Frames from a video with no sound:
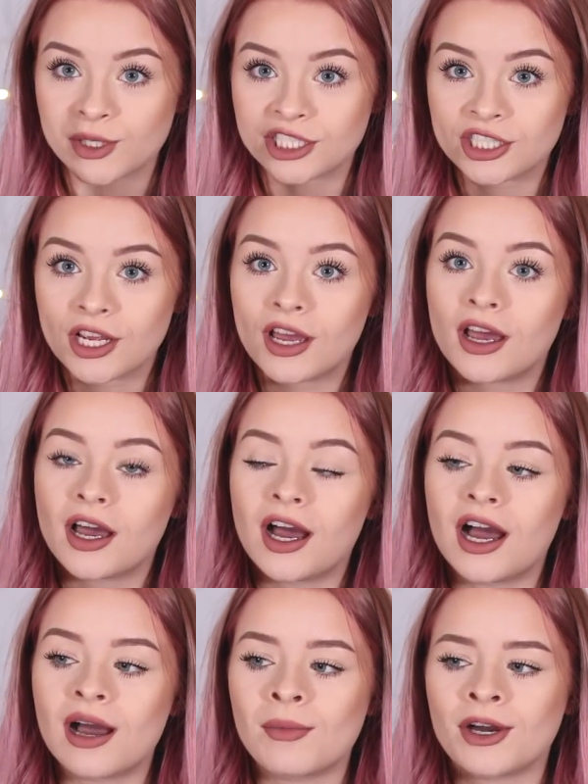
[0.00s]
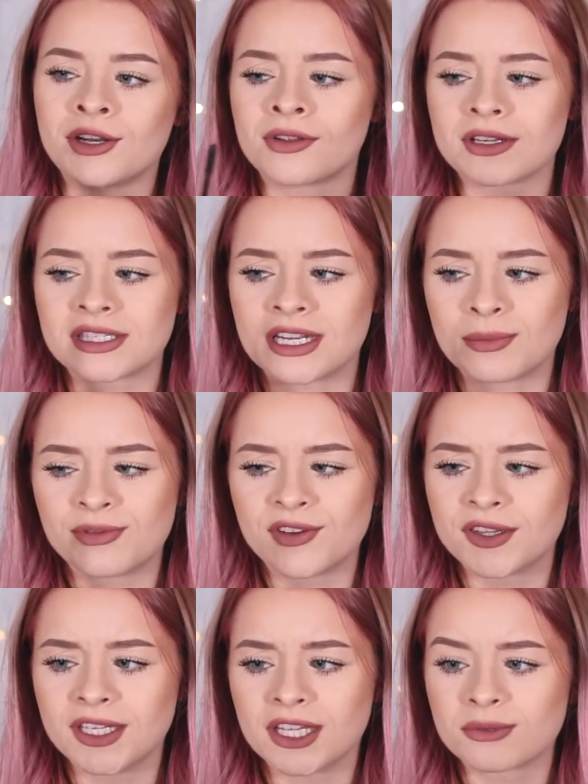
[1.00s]
which um, I know that I said I
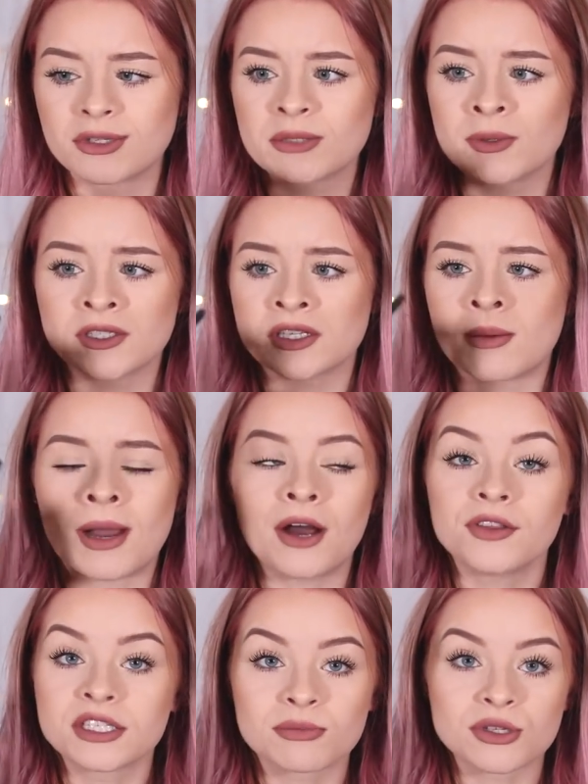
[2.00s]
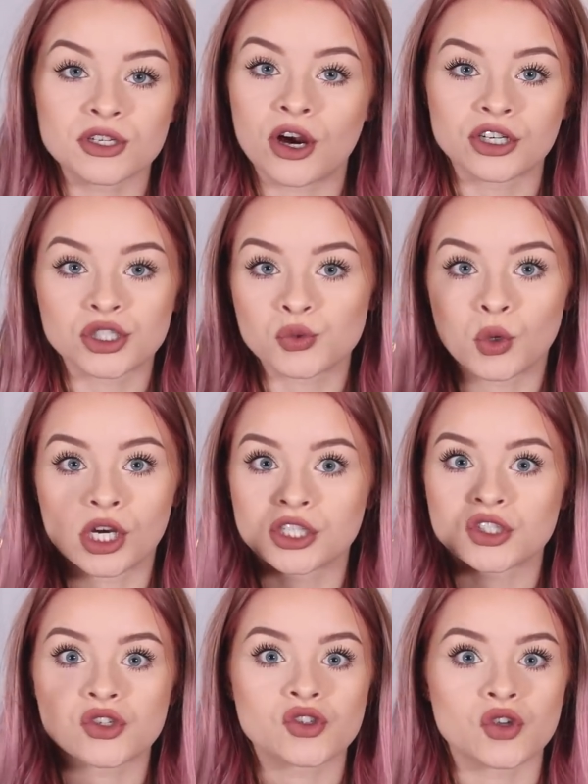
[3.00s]
preferred the other ones, but somehow this mascara just
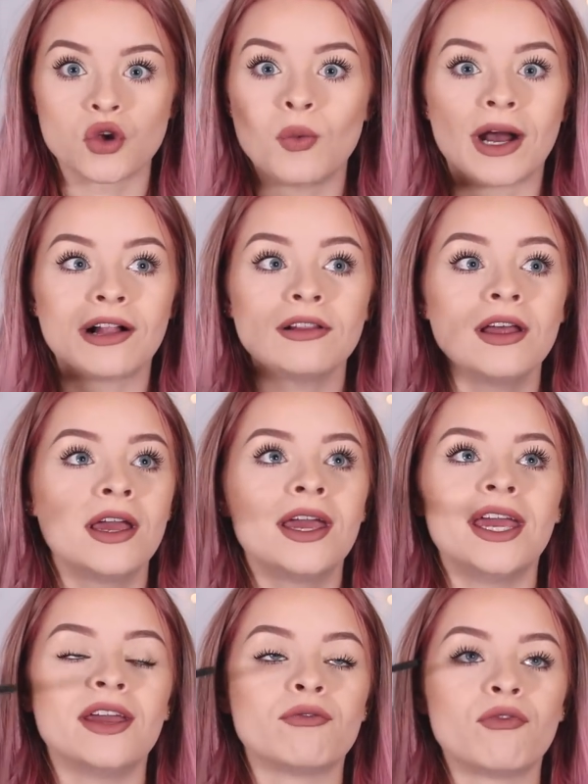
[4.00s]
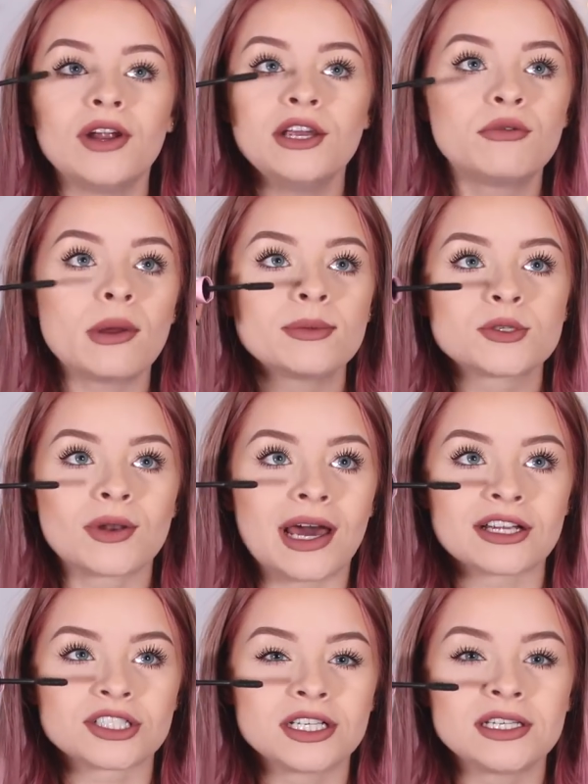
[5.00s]
works so well. It really grips your
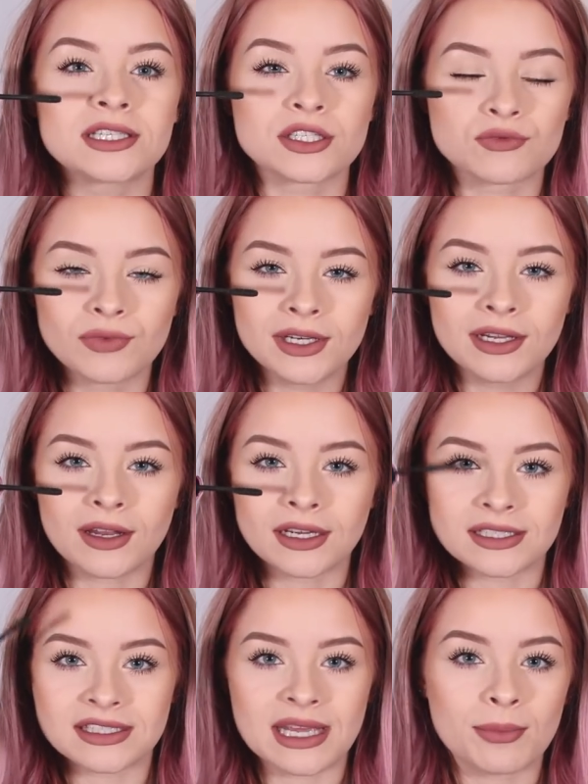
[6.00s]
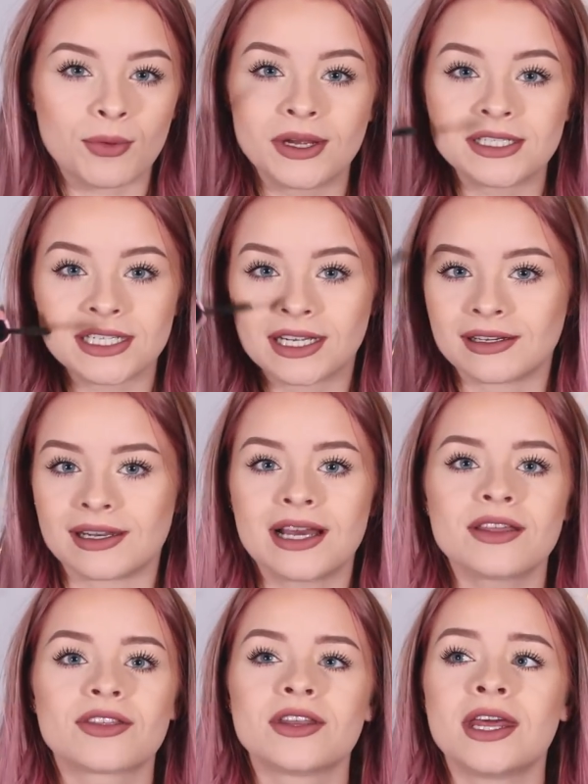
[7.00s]
lashes. It's really like separating,
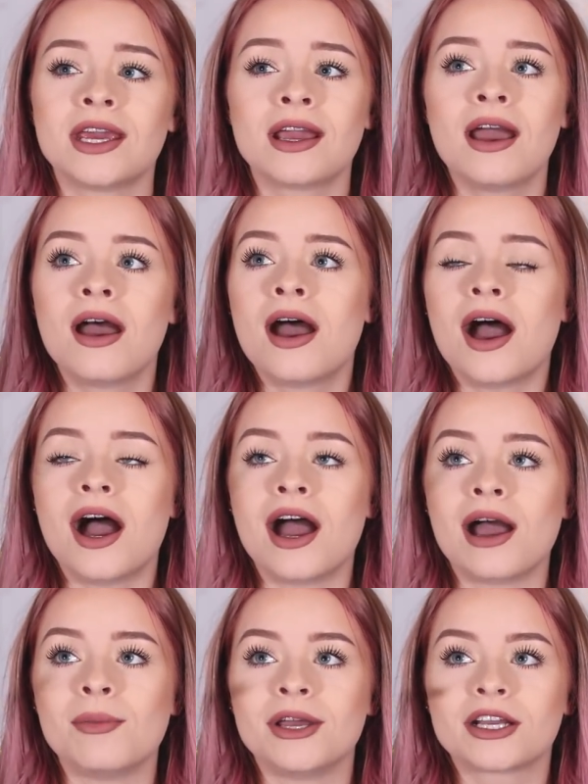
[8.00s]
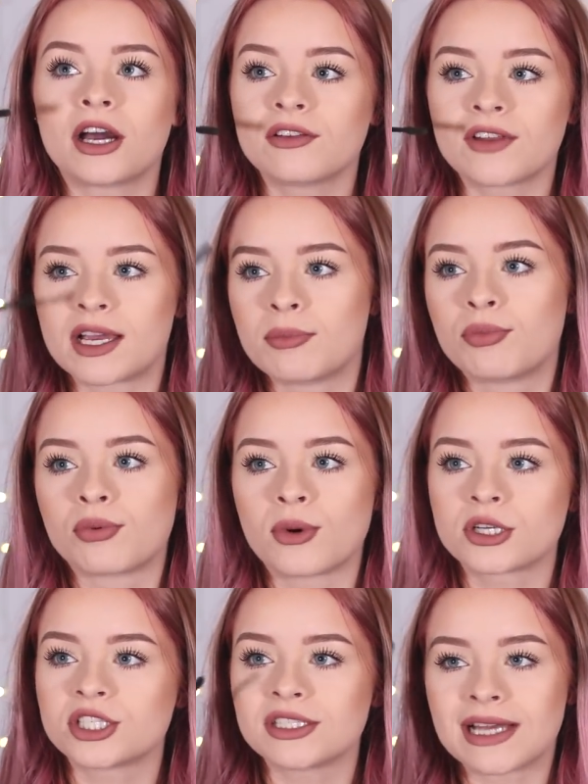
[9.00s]
lengthening. Um, it kind of like
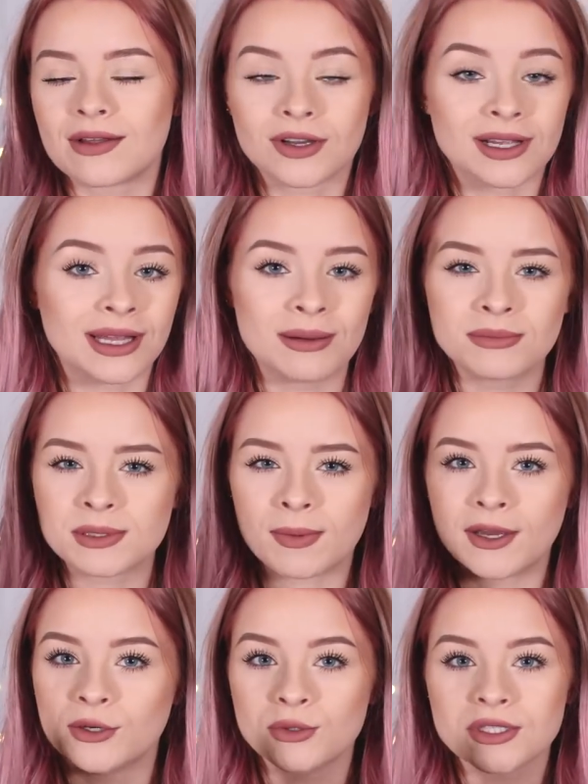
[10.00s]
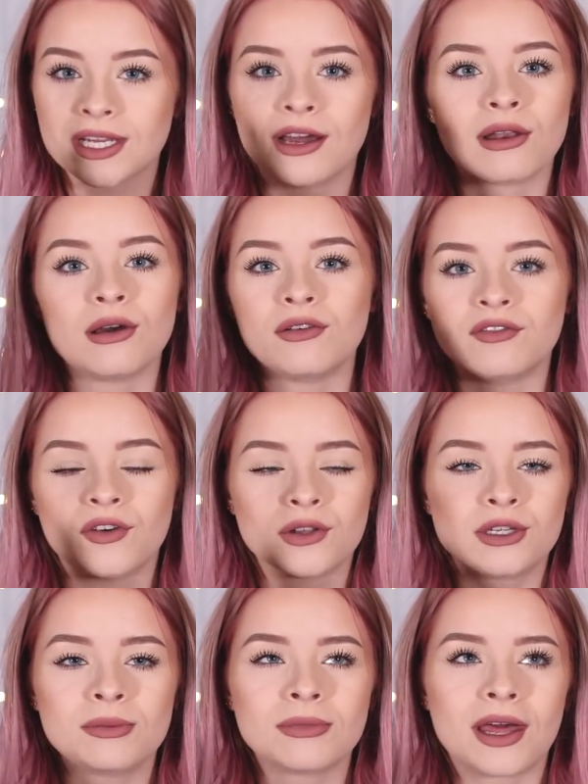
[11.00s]
brushes out the clumps, but I also get a lot of
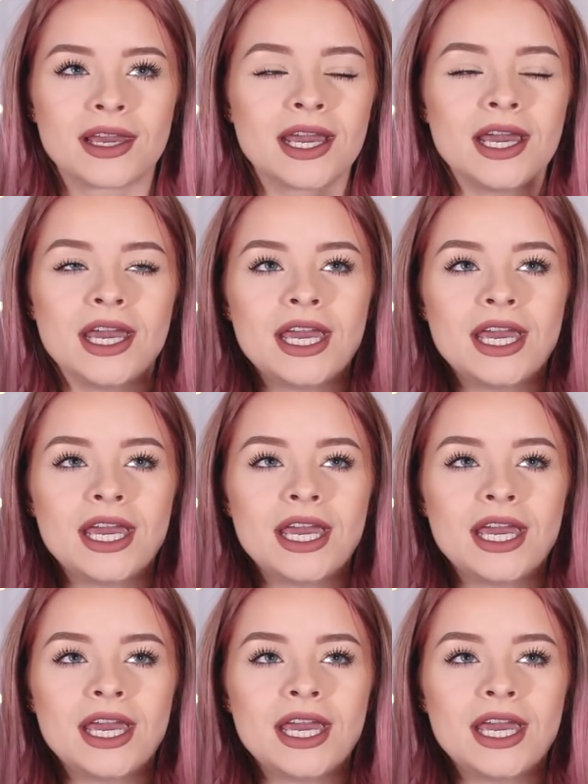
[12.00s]
volume. Like,